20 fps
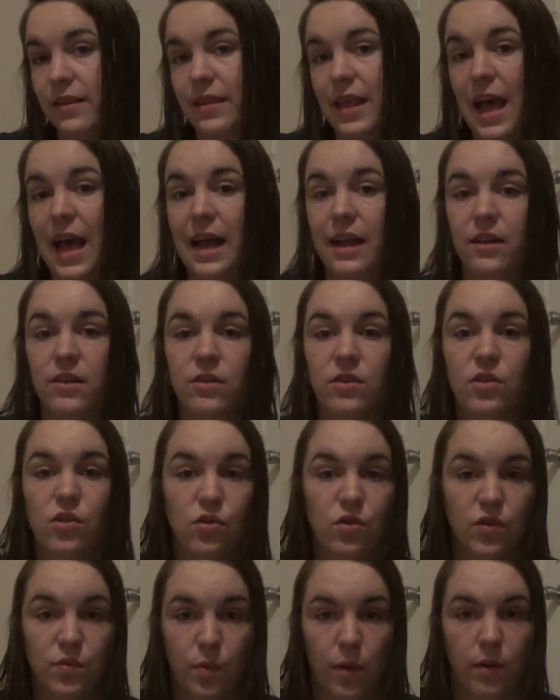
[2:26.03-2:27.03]
that
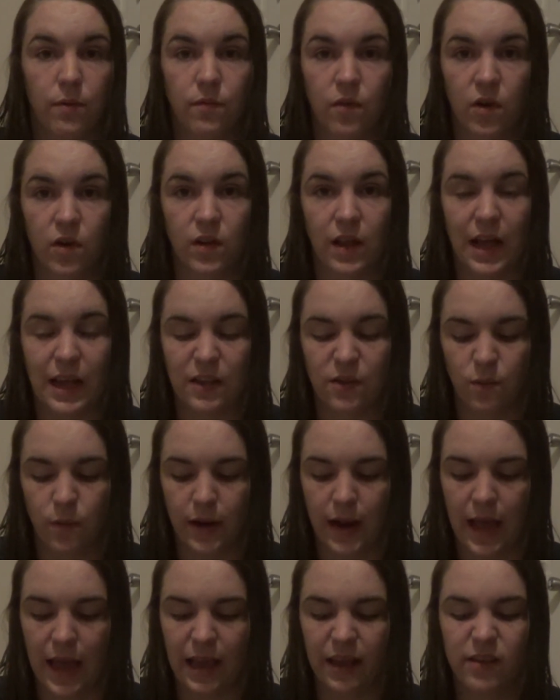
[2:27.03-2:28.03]
2 sperm fertilized 1
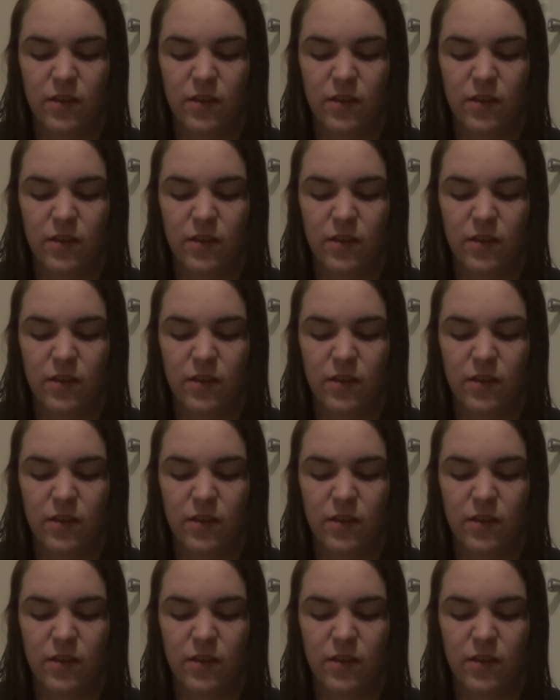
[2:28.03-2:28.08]
egg.